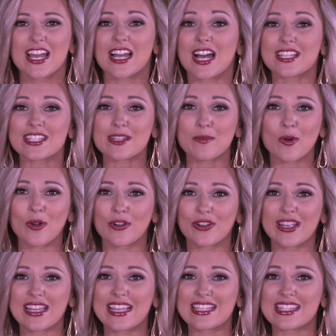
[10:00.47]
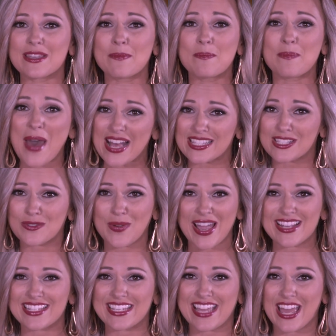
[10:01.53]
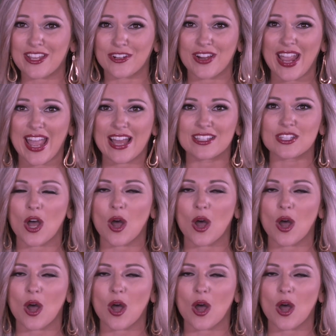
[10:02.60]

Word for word: Custom ordering is the best way to get your hands